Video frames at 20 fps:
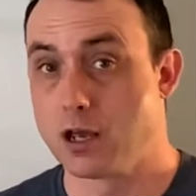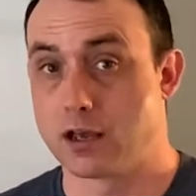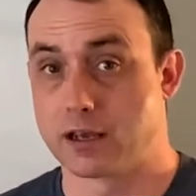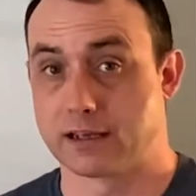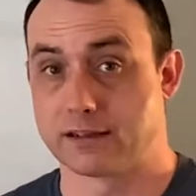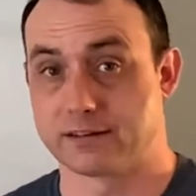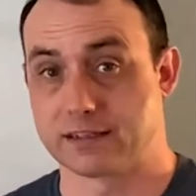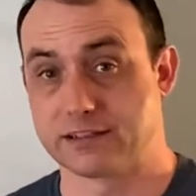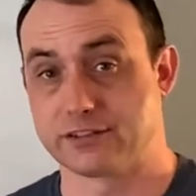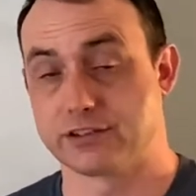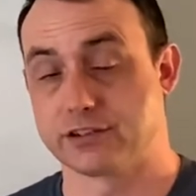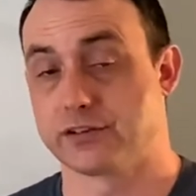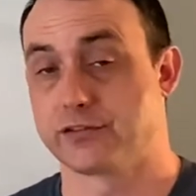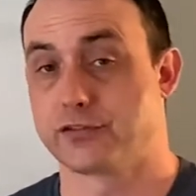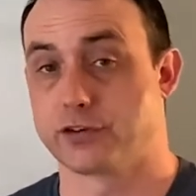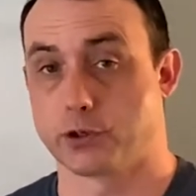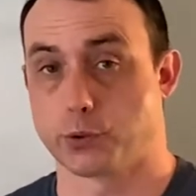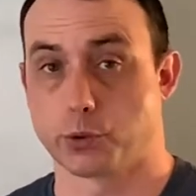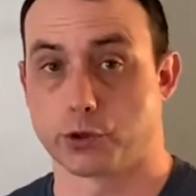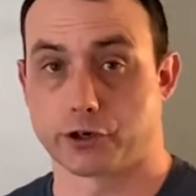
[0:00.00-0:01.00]
it's easy to
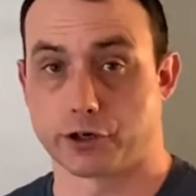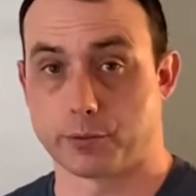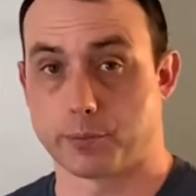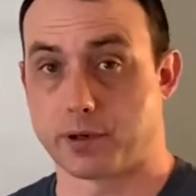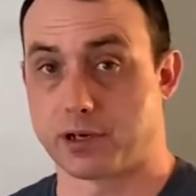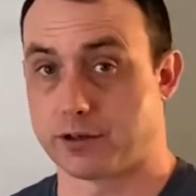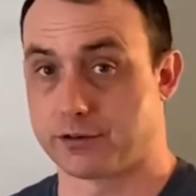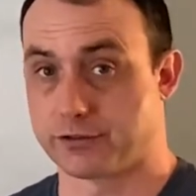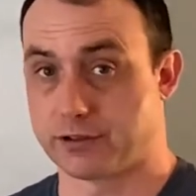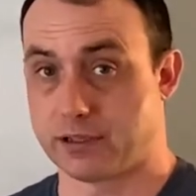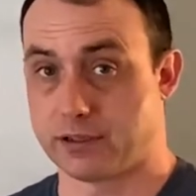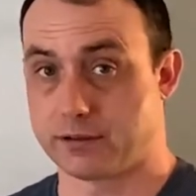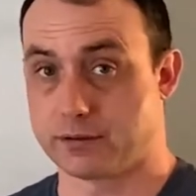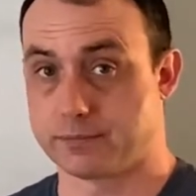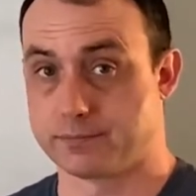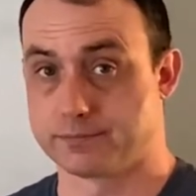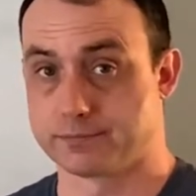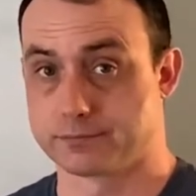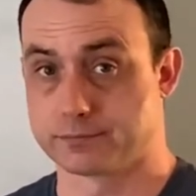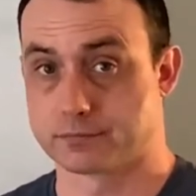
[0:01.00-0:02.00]
feel where your pulse is.
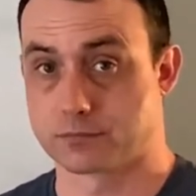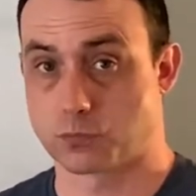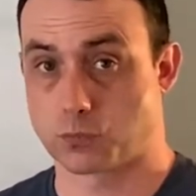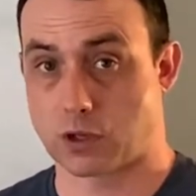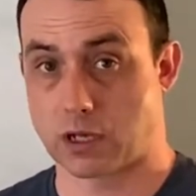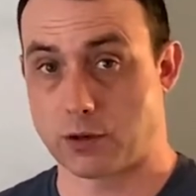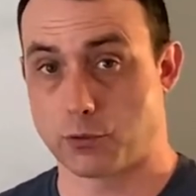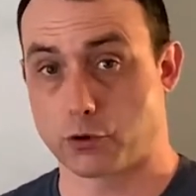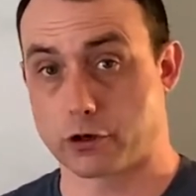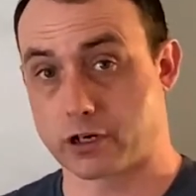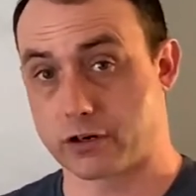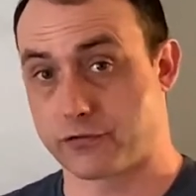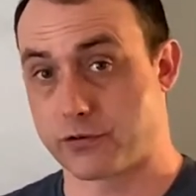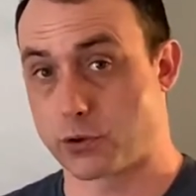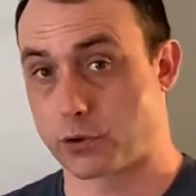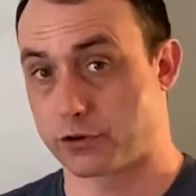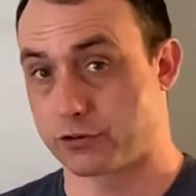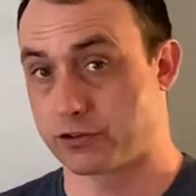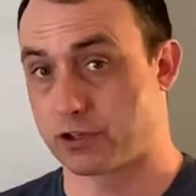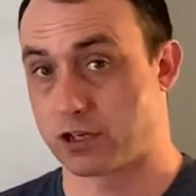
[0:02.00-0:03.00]
Okay, we're going to
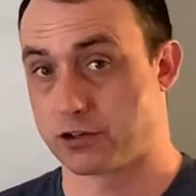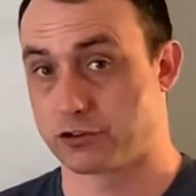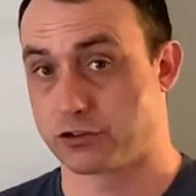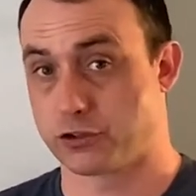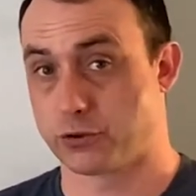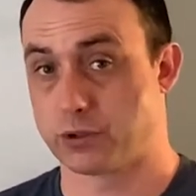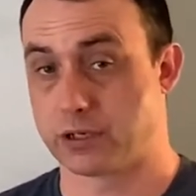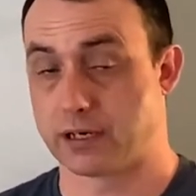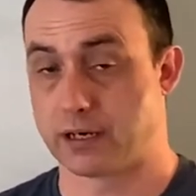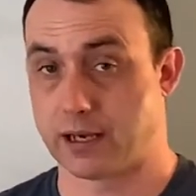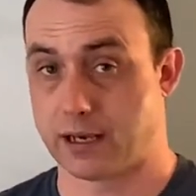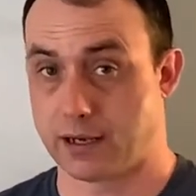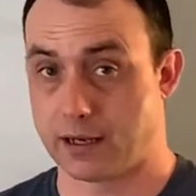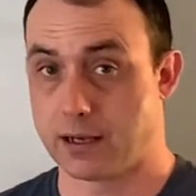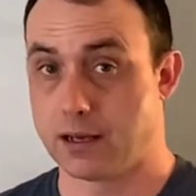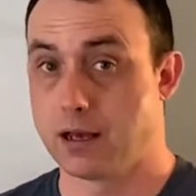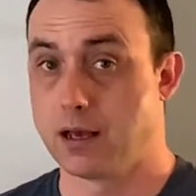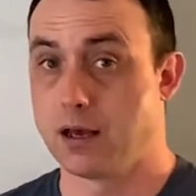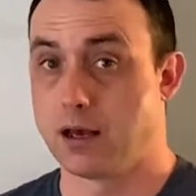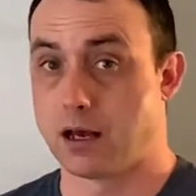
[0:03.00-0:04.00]
focus on 2 today,
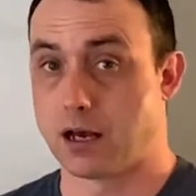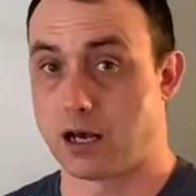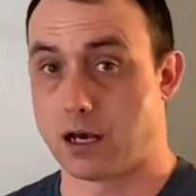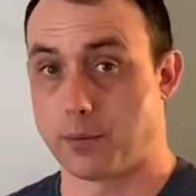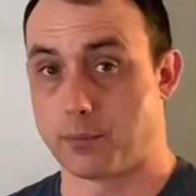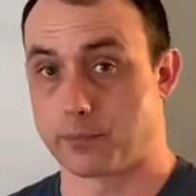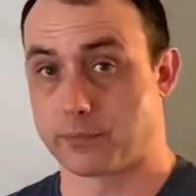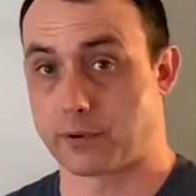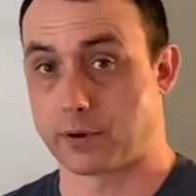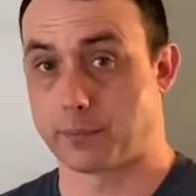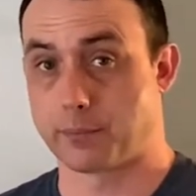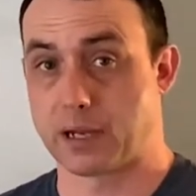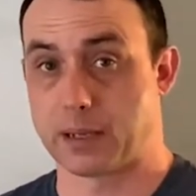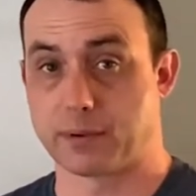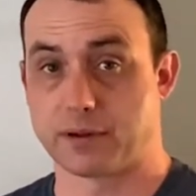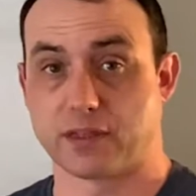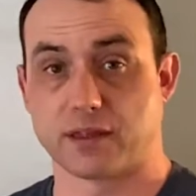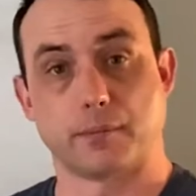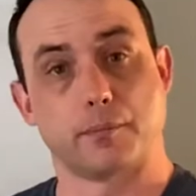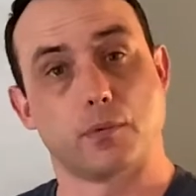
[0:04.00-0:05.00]
or maybe
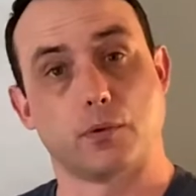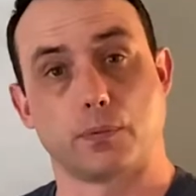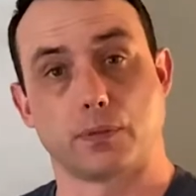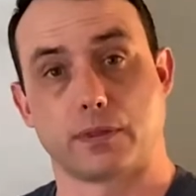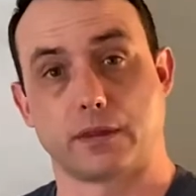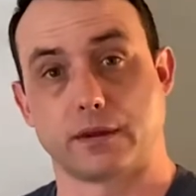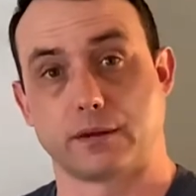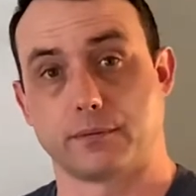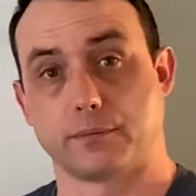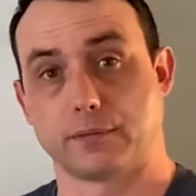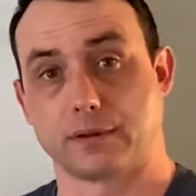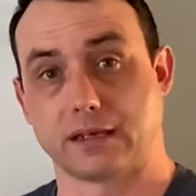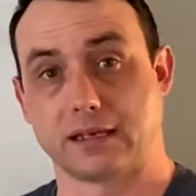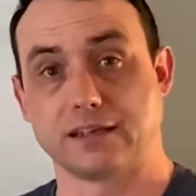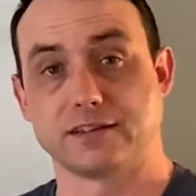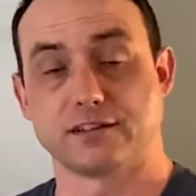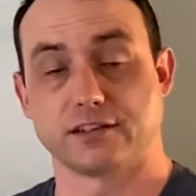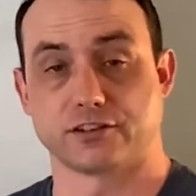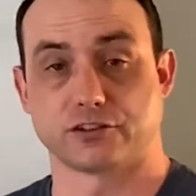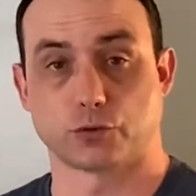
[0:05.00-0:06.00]
the
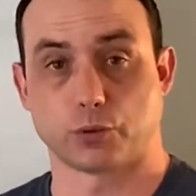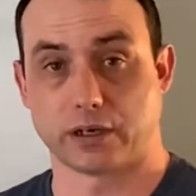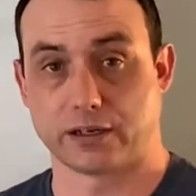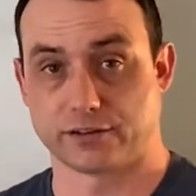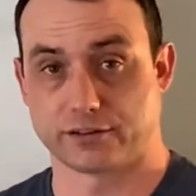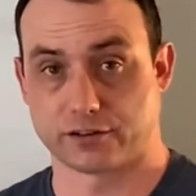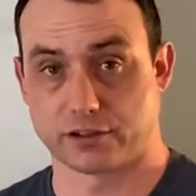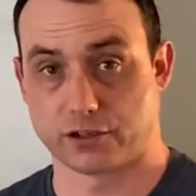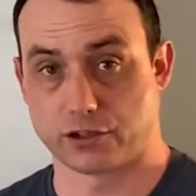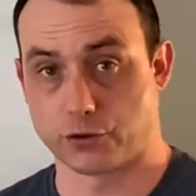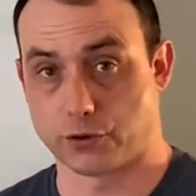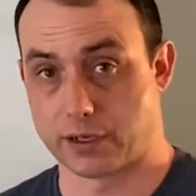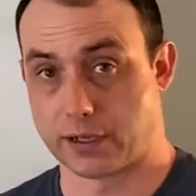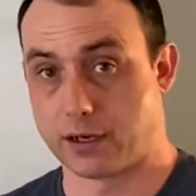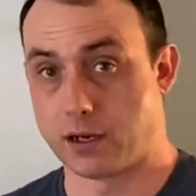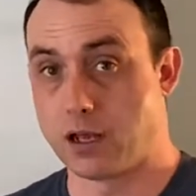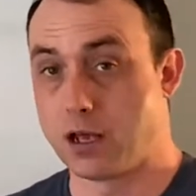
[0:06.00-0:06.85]
easiest ways to do it.